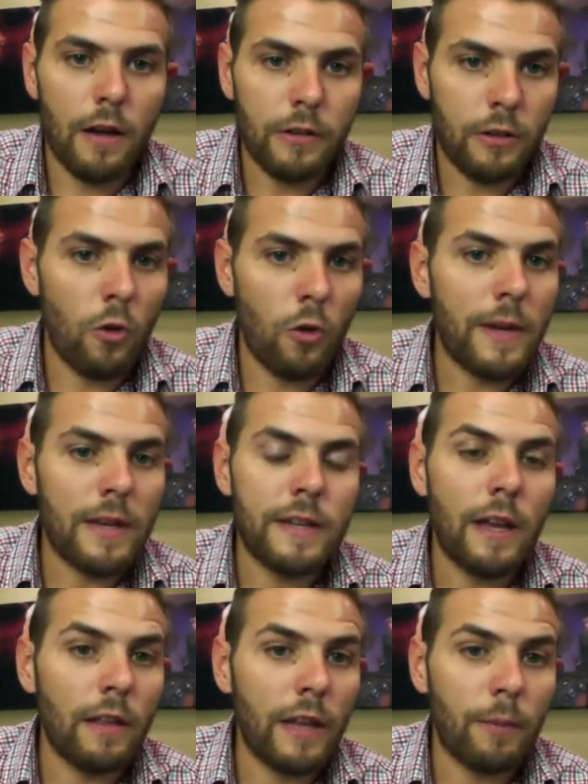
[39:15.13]
you'll be
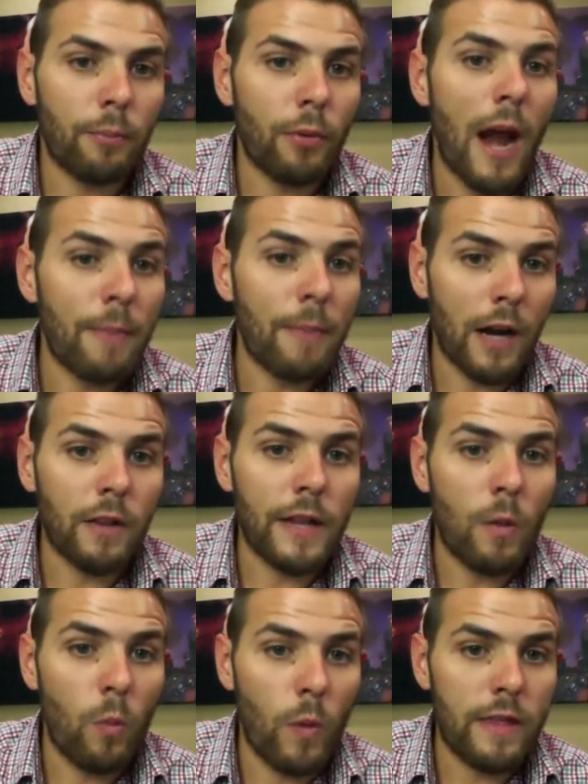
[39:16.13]
dealing
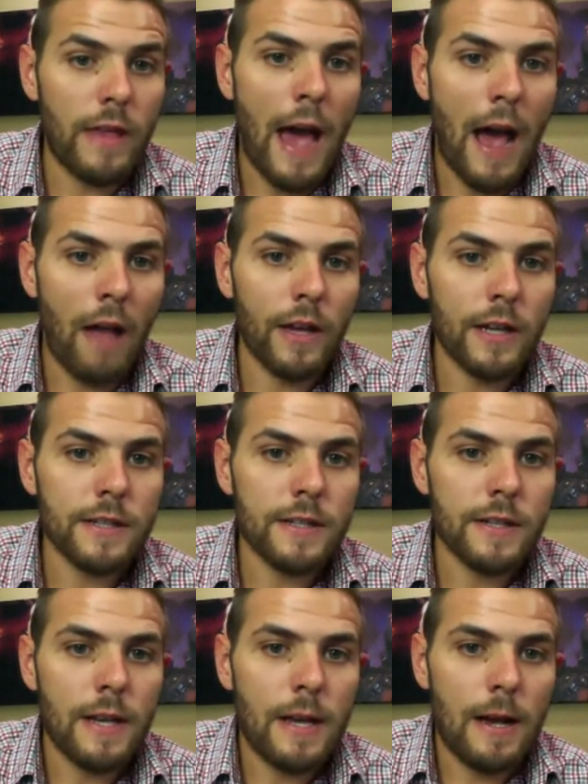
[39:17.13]
primarily with
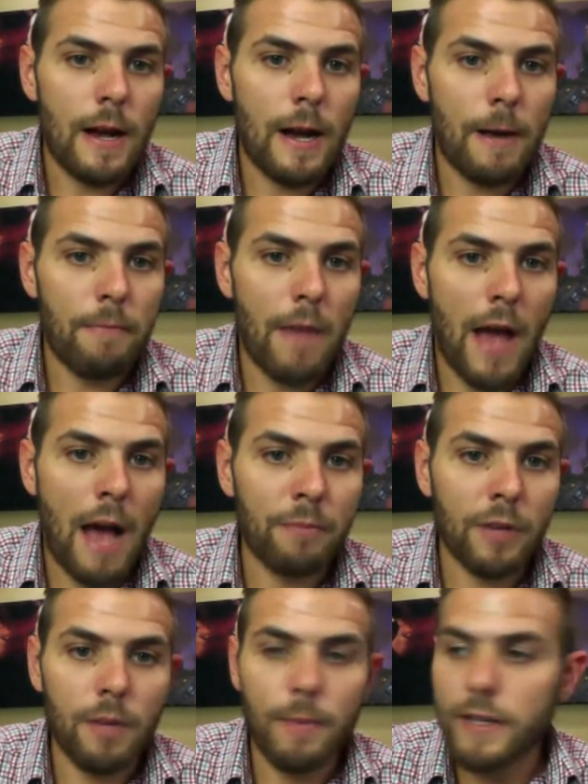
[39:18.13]
Alex. I'm
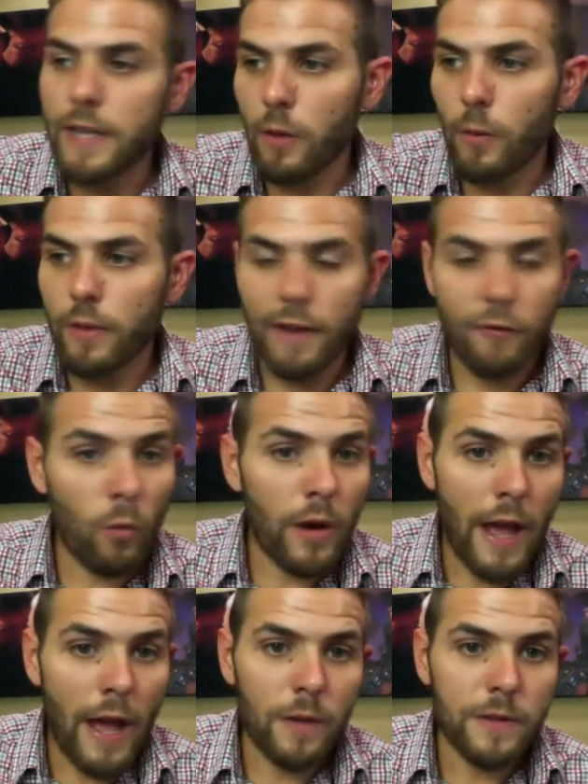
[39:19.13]
going to be dealing with
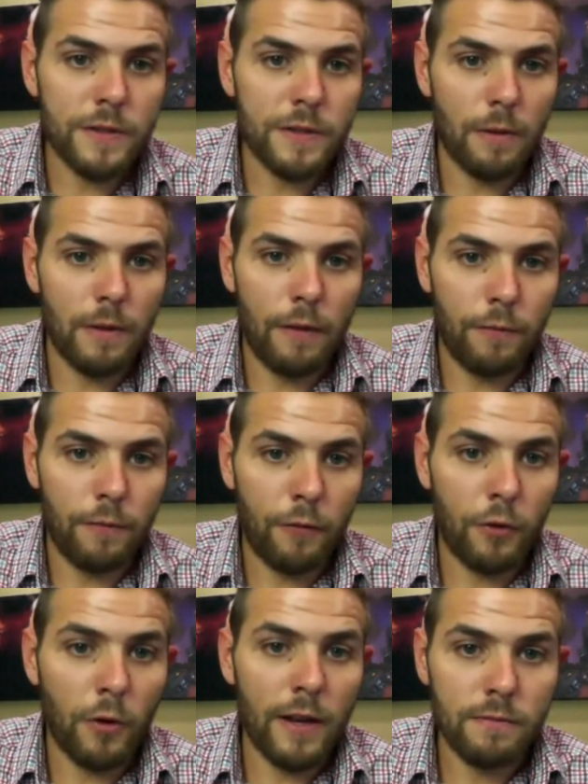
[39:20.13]
everyone else, so if
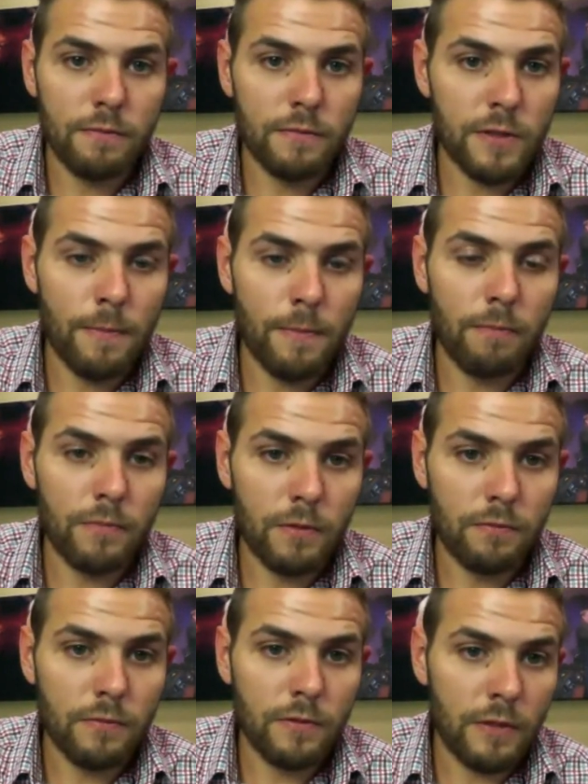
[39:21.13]
you're in some
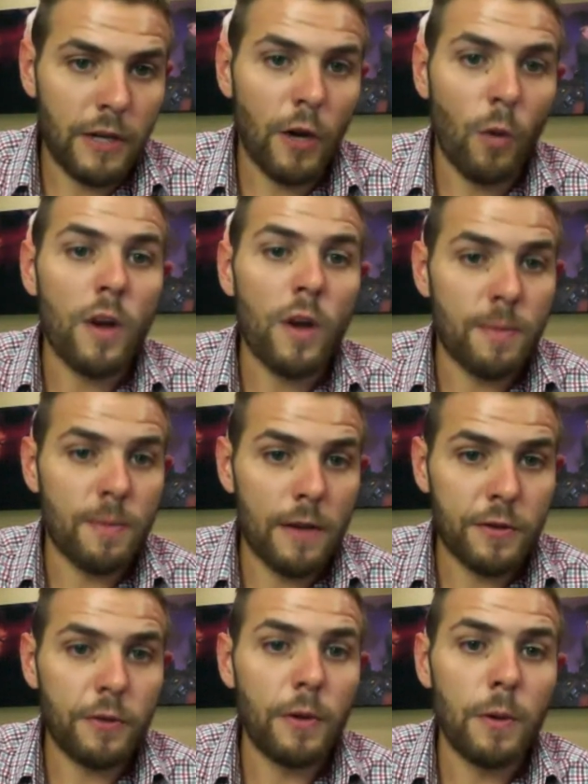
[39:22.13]
year 1,
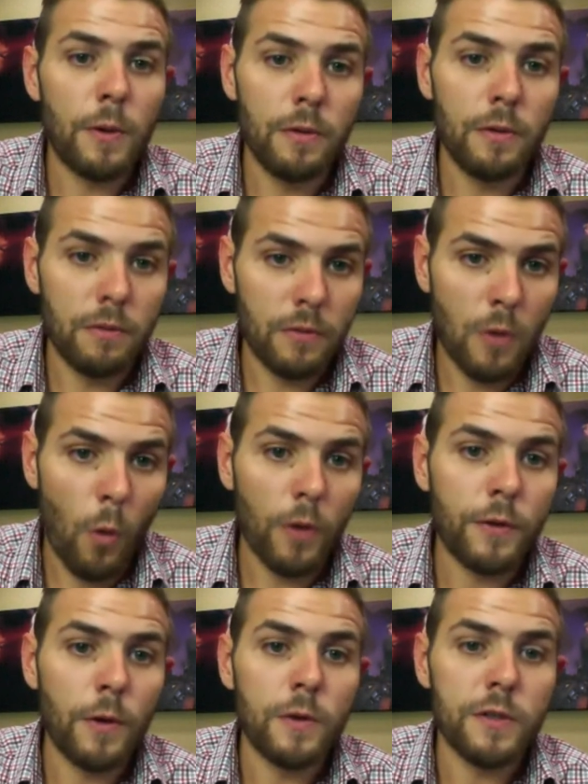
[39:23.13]
semester 2, core
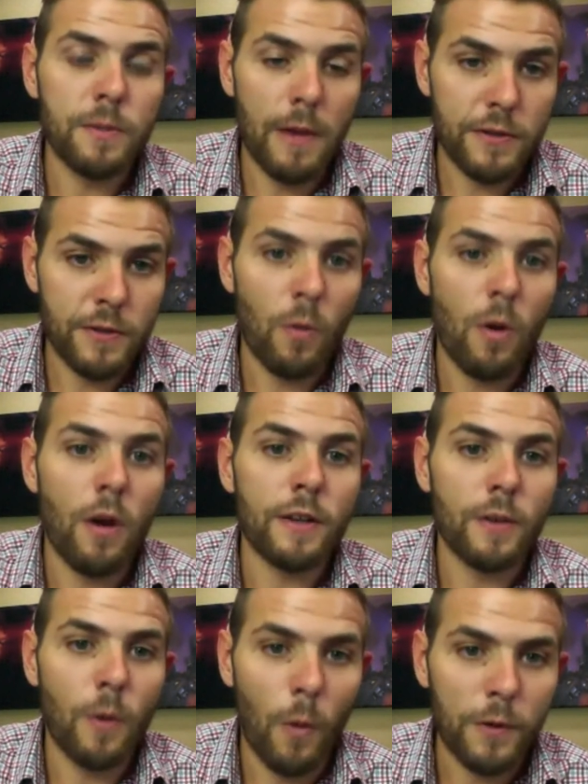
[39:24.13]
2, semester
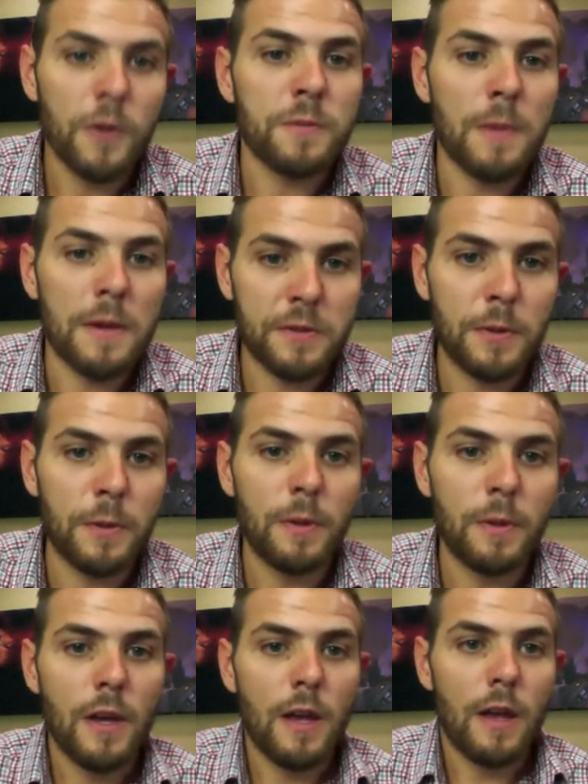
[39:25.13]
1, core 2, semester
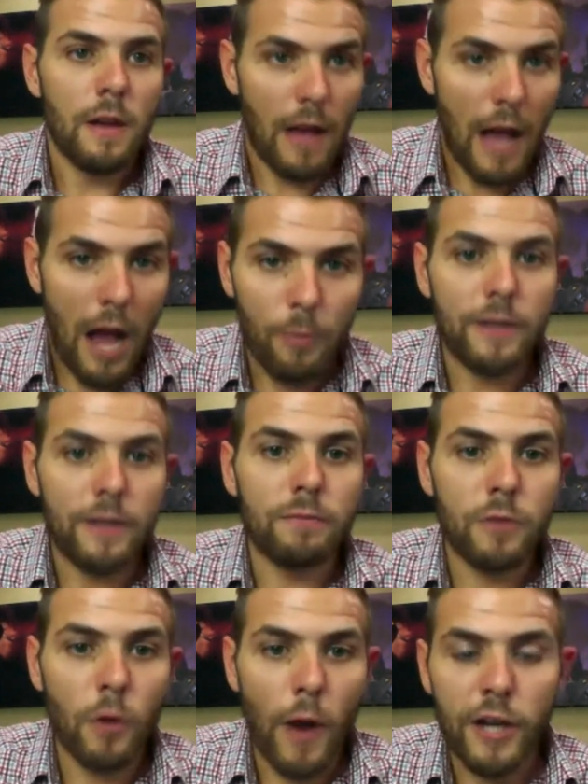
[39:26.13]
2, I'll be
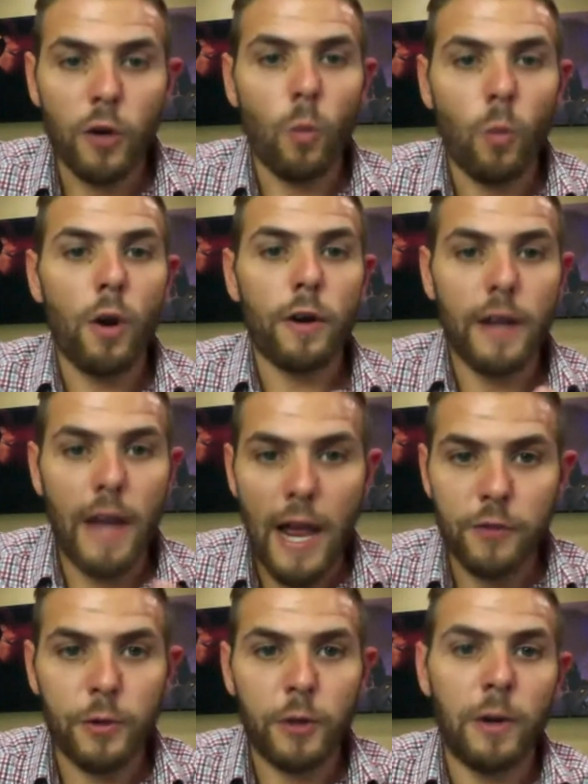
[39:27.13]
grading your work and
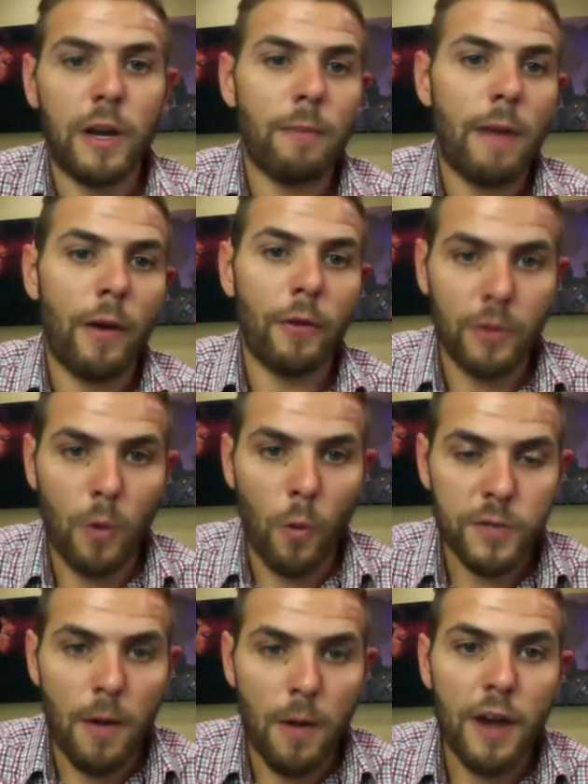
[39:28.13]
answering your emails and
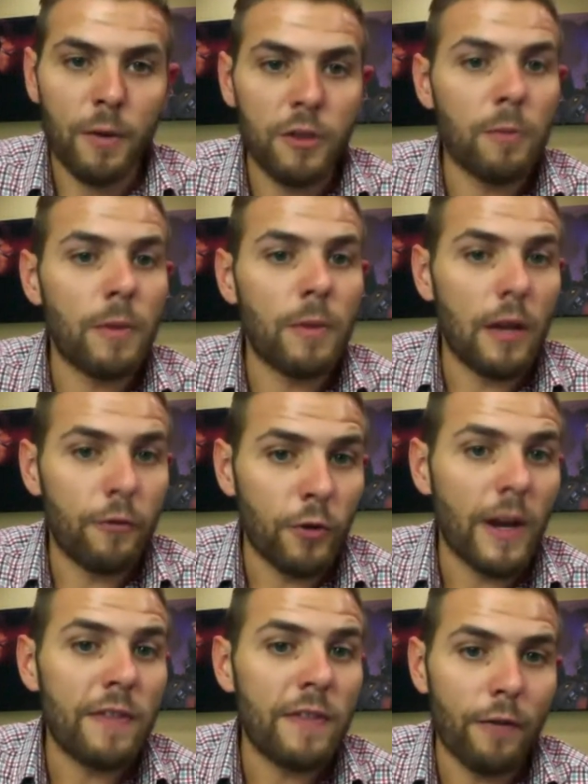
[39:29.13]
corresponding with you. But if you're
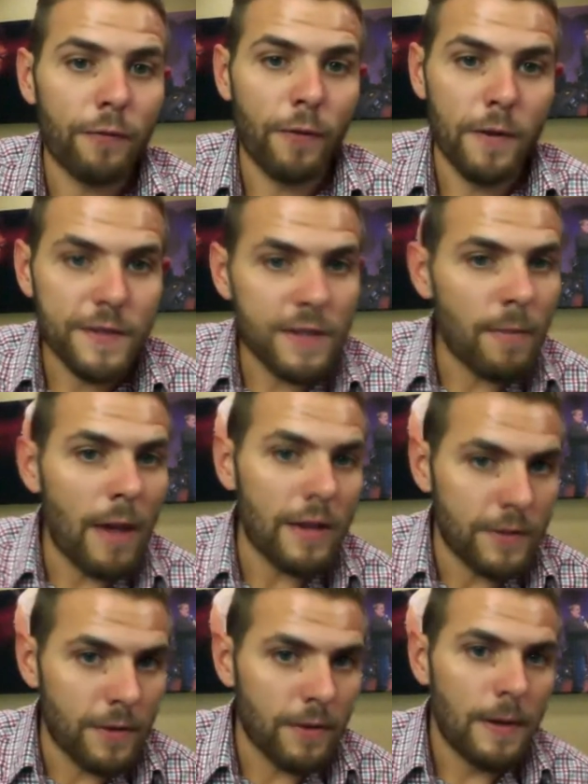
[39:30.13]
in that first
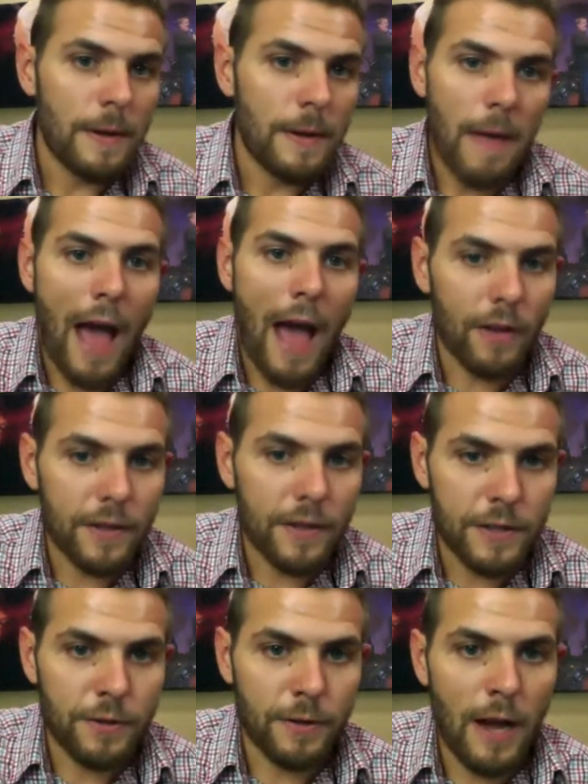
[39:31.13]
semester, Alex
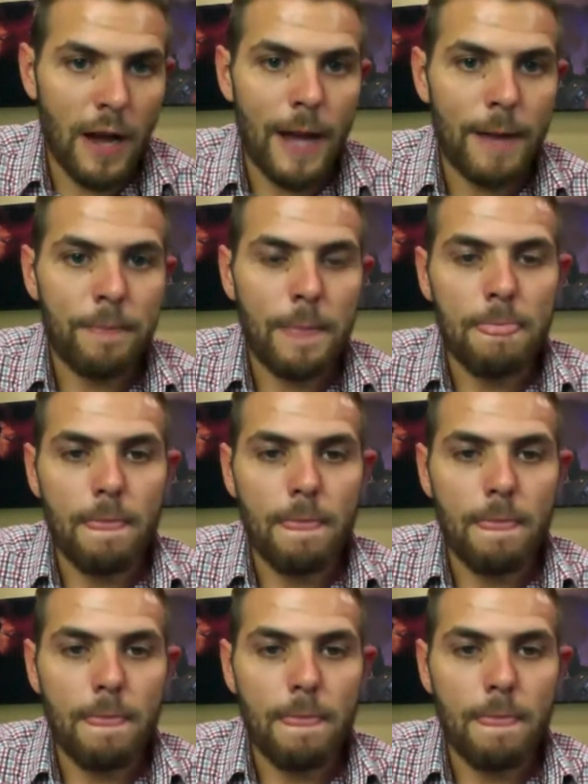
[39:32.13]
is your guy.